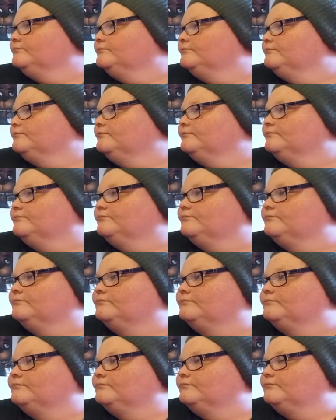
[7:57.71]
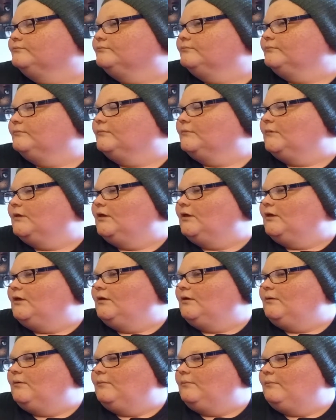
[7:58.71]

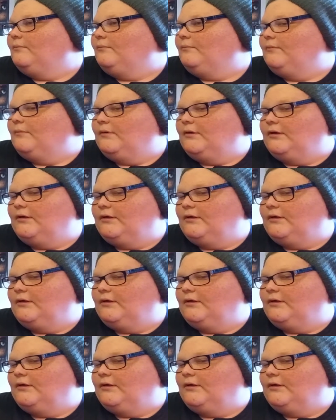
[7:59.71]
No words are spoken by the person on screen.